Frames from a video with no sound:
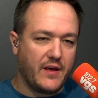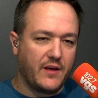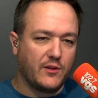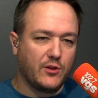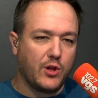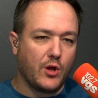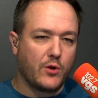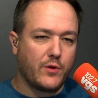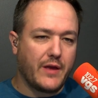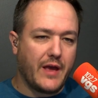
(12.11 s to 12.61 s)

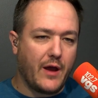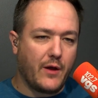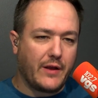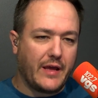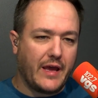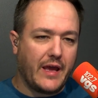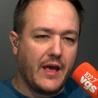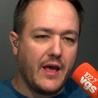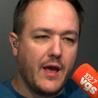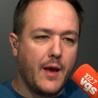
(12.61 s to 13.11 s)
Clark
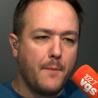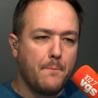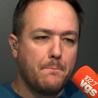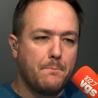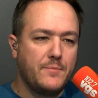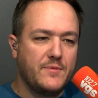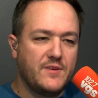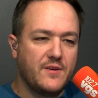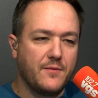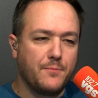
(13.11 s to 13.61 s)
County
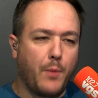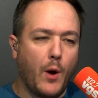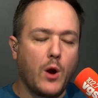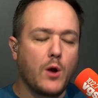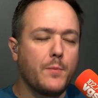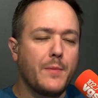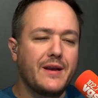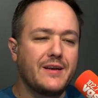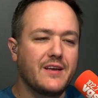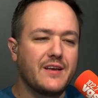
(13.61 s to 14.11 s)

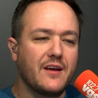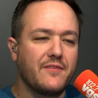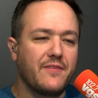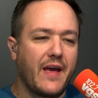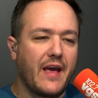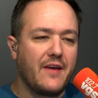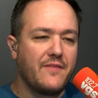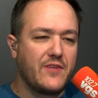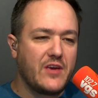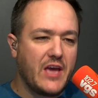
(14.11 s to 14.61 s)
Department of
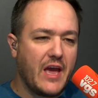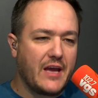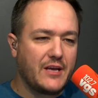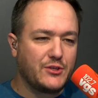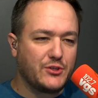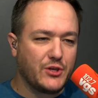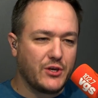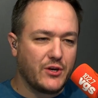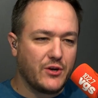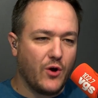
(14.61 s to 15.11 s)

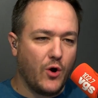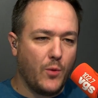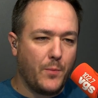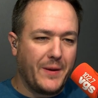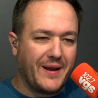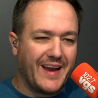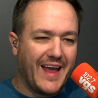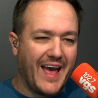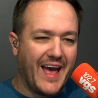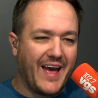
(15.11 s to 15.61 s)
Aviation
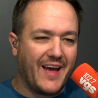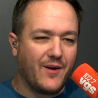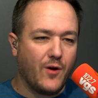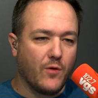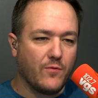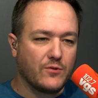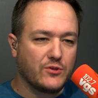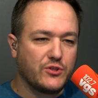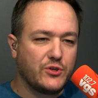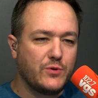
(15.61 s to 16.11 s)
hoping to add
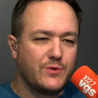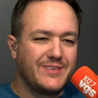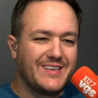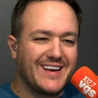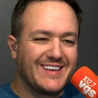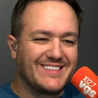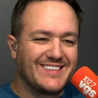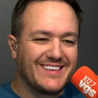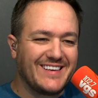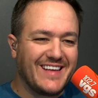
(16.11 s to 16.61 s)
over two
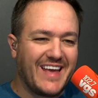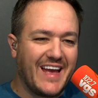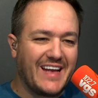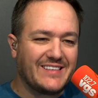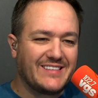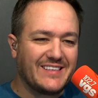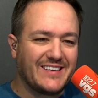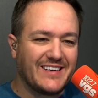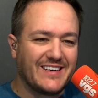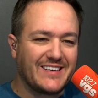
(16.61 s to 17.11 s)
dozen
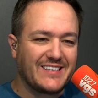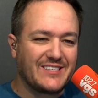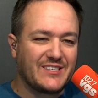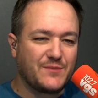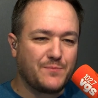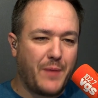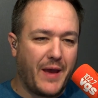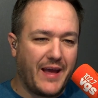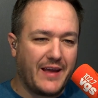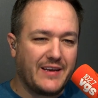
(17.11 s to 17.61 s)
gates and an
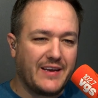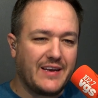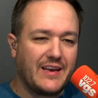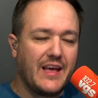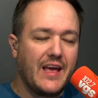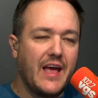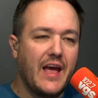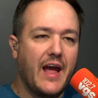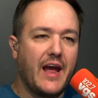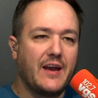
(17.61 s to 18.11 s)
expanded
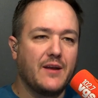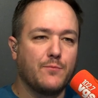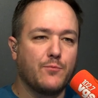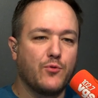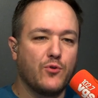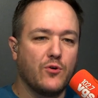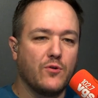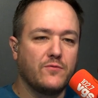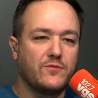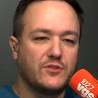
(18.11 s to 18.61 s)
and
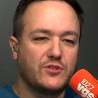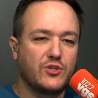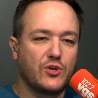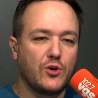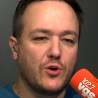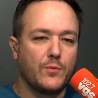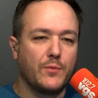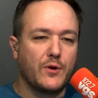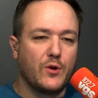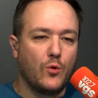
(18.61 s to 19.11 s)
improved
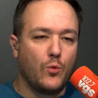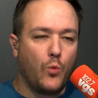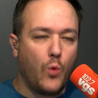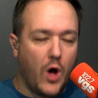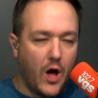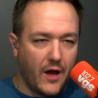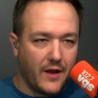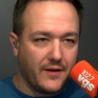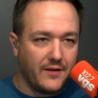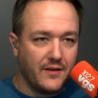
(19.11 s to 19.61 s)
Terminal
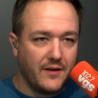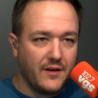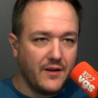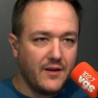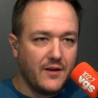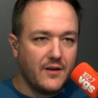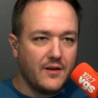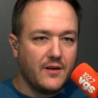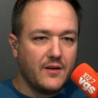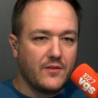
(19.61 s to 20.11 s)
One. Mm
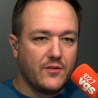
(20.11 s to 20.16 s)
-hmm.